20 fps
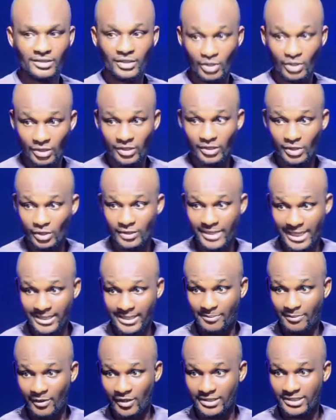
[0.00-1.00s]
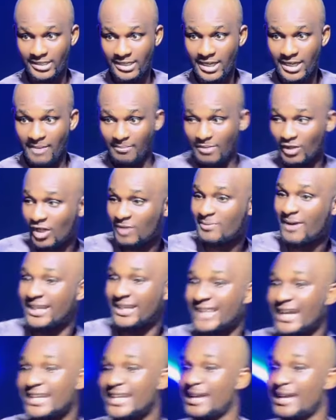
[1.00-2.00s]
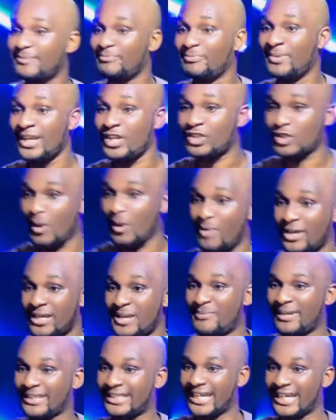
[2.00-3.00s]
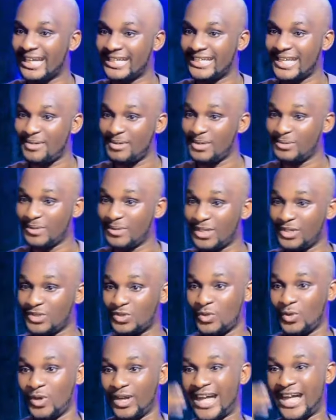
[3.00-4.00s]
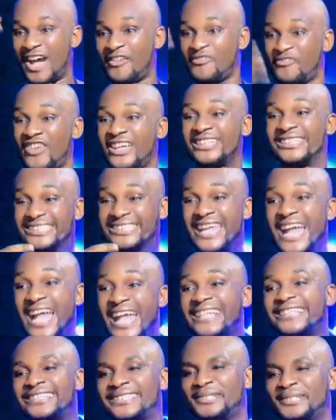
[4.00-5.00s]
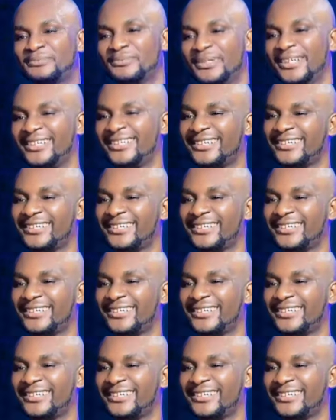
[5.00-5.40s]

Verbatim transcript: You get the point. Because by the time they bring somebody better than them, it begins to affect their esteem.